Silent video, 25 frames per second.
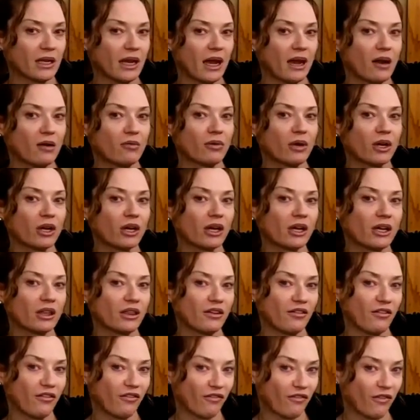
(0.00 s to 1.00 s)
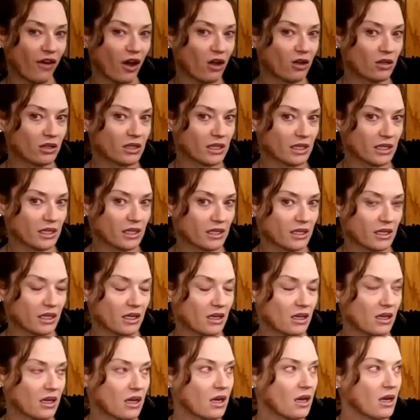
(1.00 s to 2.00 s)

Now we're in the fall season.